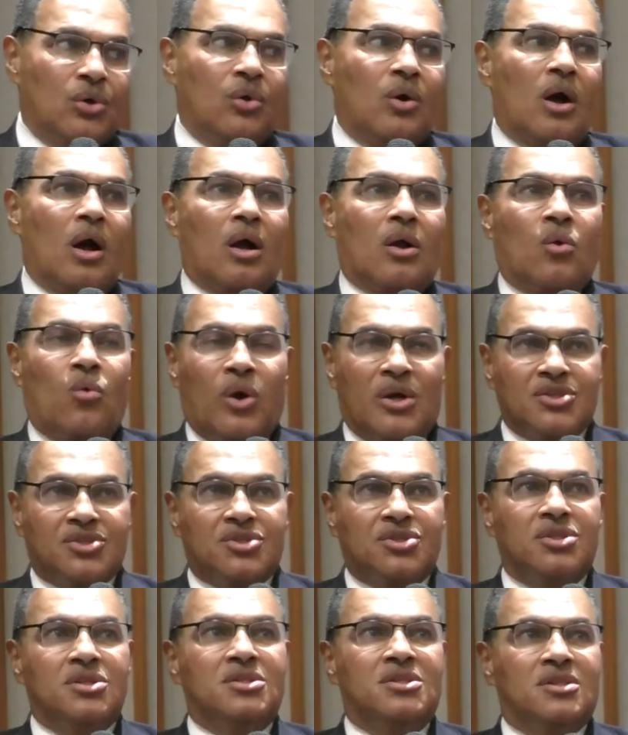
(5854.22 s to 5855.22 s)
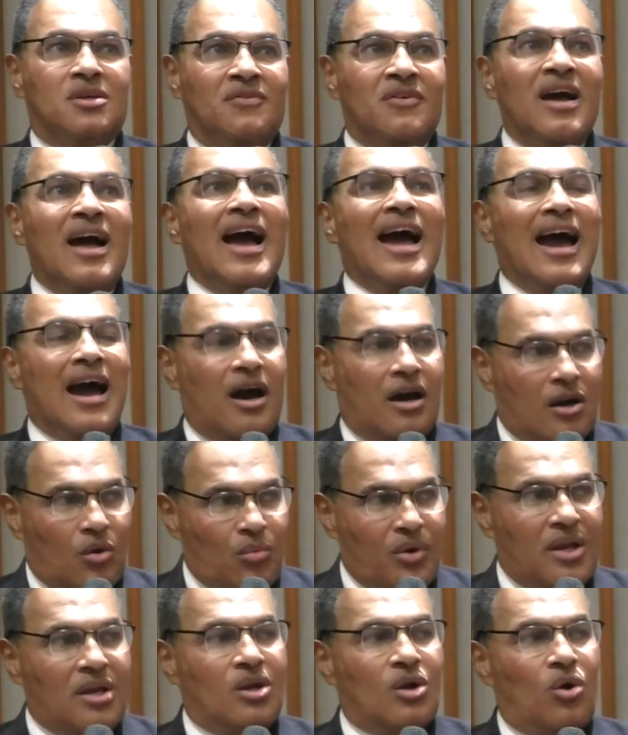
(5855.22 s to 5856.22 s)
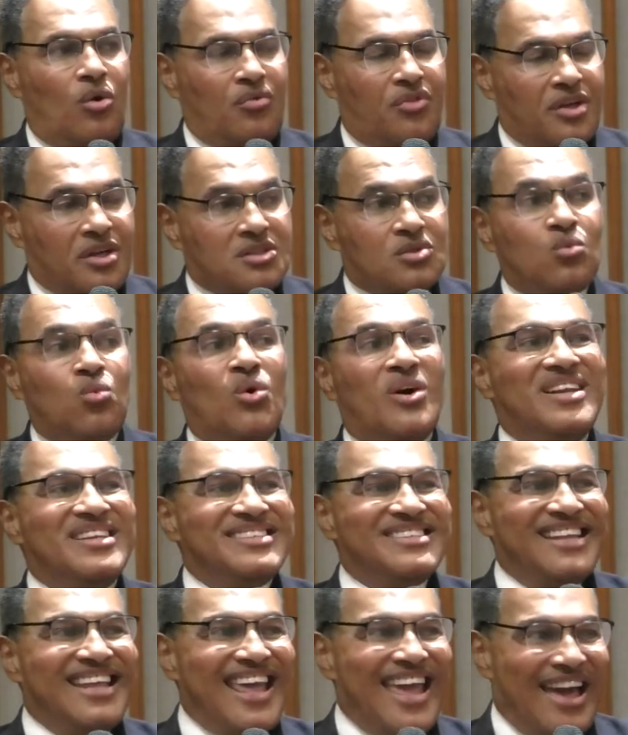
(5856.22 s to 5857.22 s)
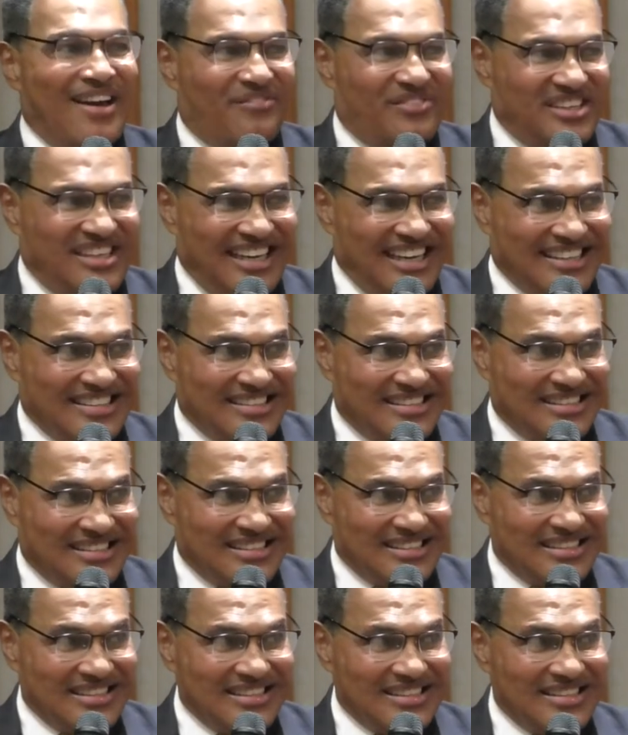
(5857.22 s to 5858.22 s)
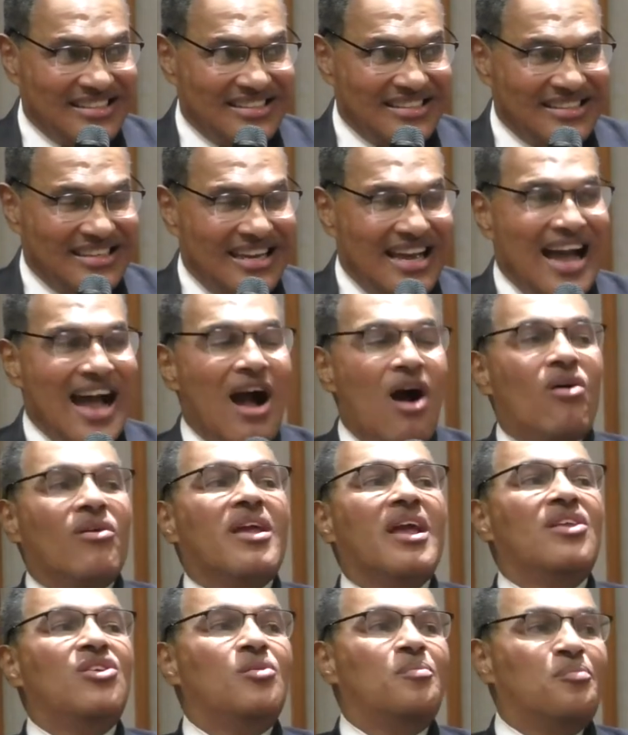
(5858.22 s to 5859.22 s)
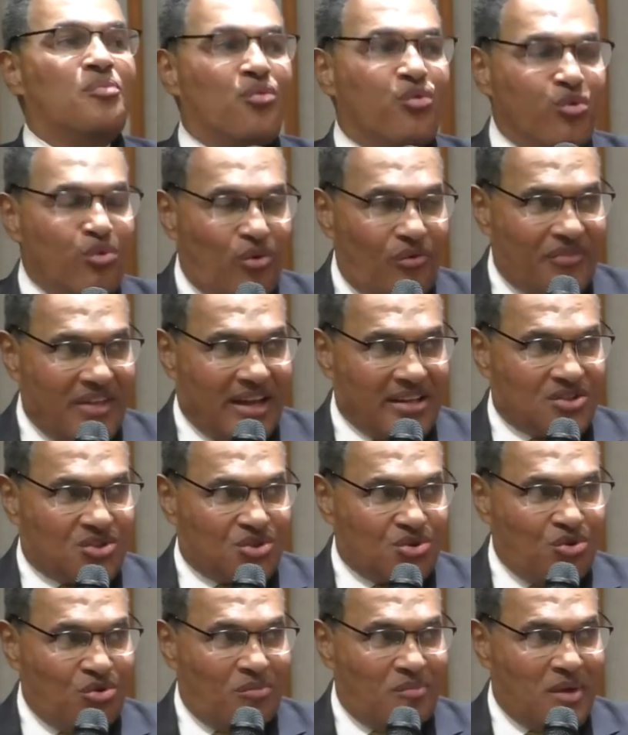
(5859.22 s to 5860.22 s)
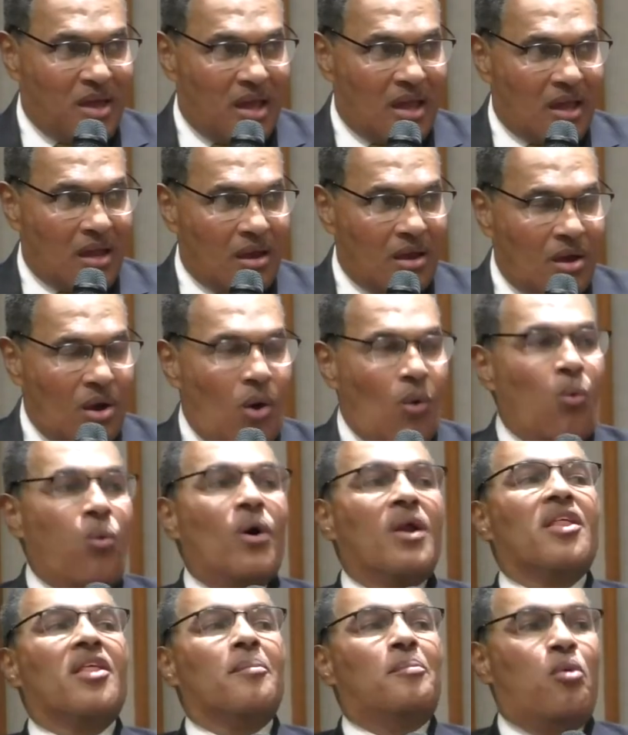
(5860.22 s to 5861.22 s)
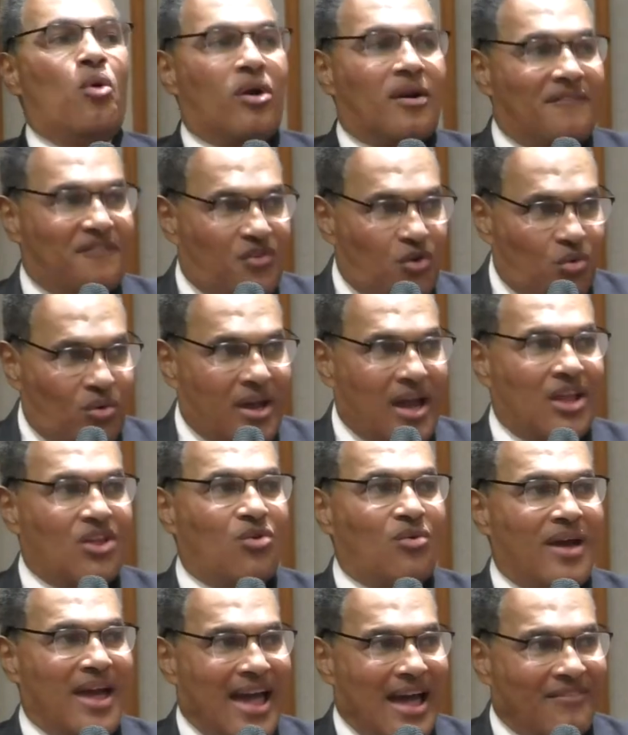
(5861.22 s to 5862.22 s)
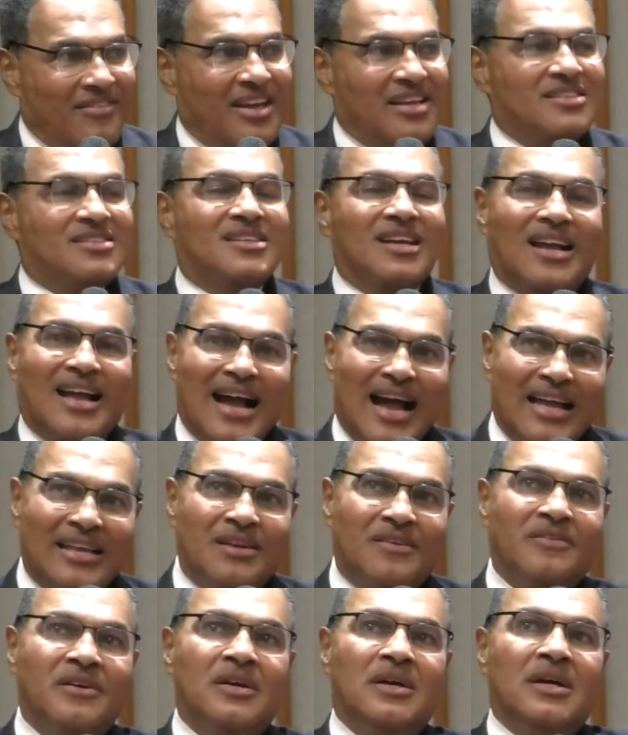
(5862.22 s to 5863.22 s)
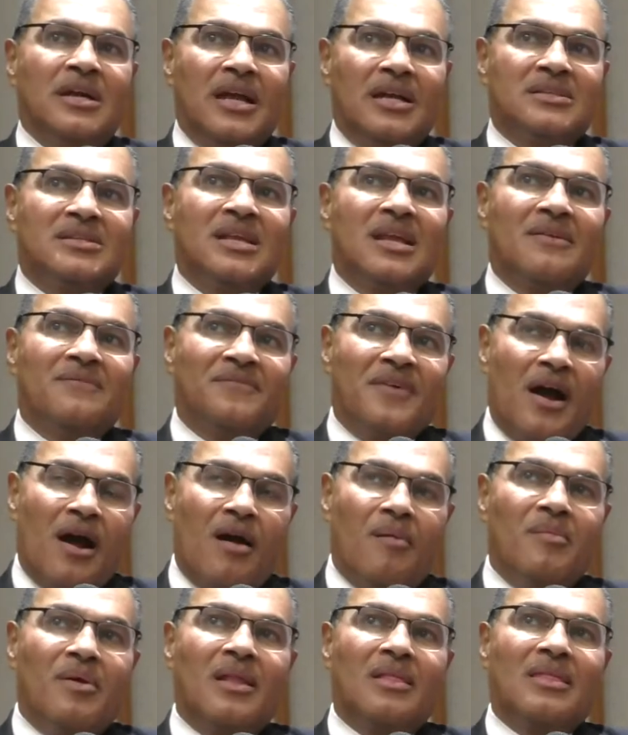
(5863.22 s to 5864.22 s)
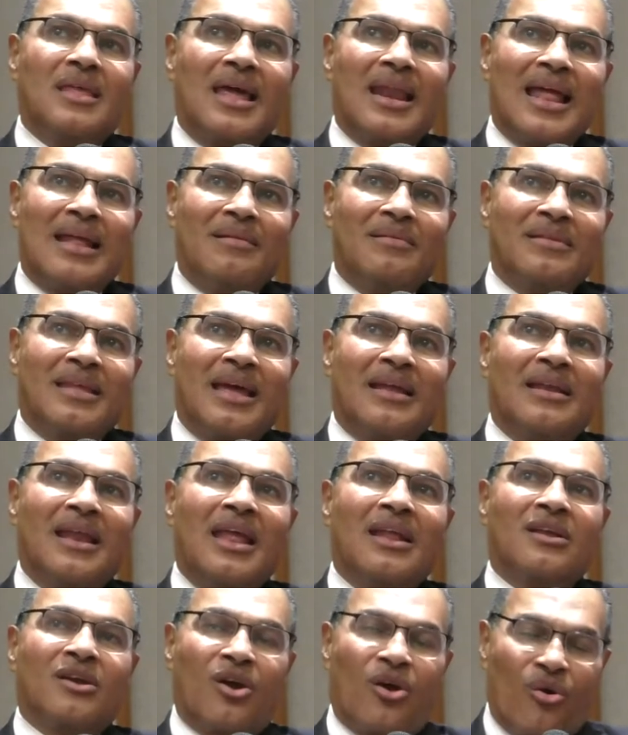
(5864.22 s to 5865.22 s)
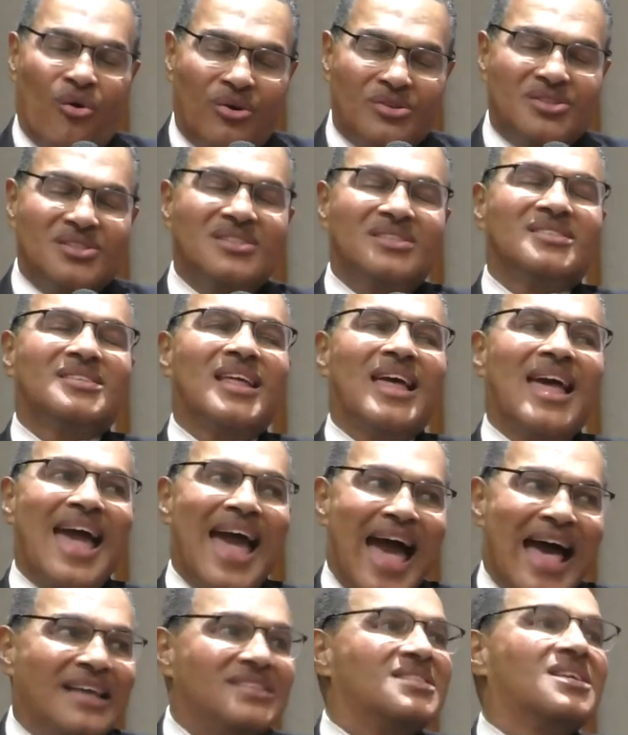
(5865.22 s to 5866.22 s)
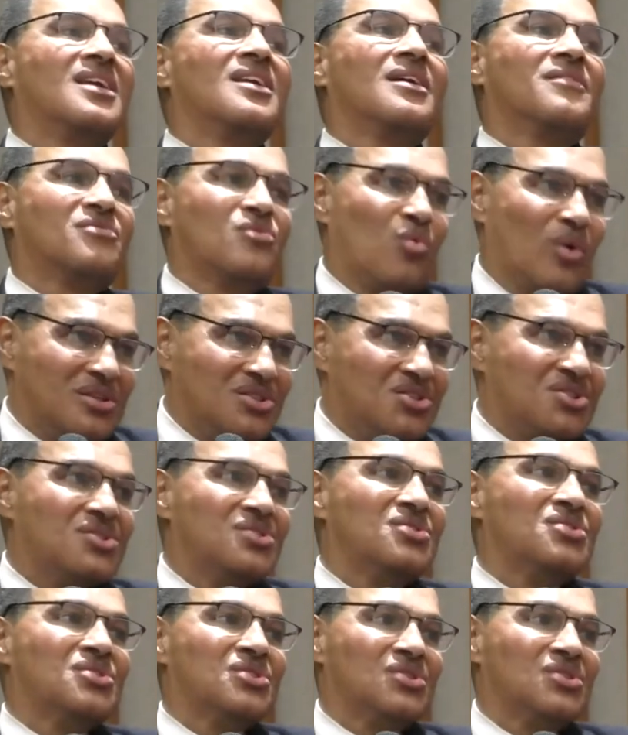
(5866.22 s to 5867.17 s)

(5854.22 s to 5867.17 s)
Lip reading: Questions of how do we know this? What is the evidence? How can you prove that to me? What other point of view can you have? It's the kind of, it's the environment that encourages the asking of questions.